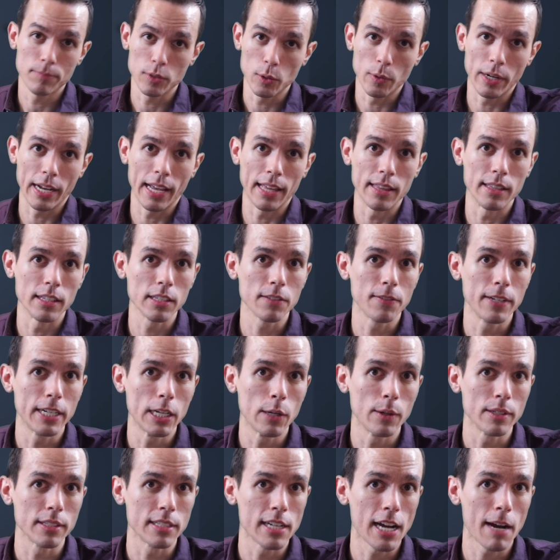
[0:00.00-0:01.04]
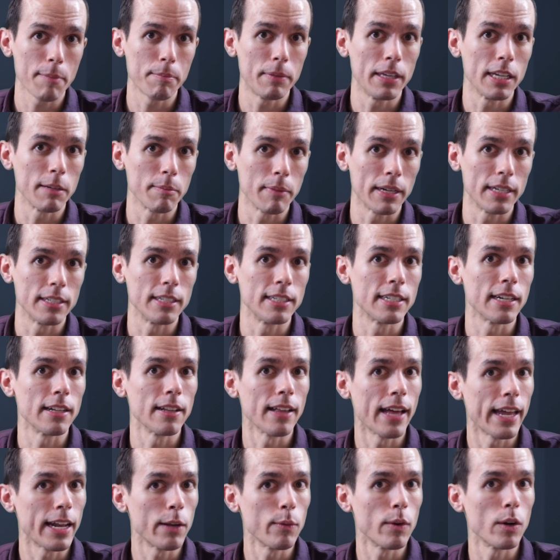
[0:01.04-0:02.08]
So again, this video is not being made to
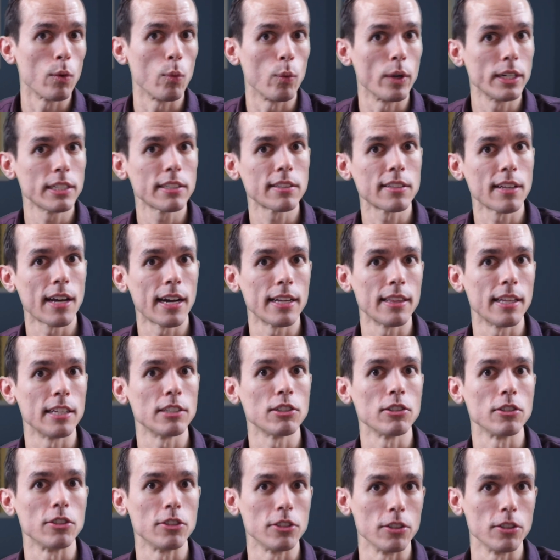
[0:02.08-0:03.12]
tell anyone which side they should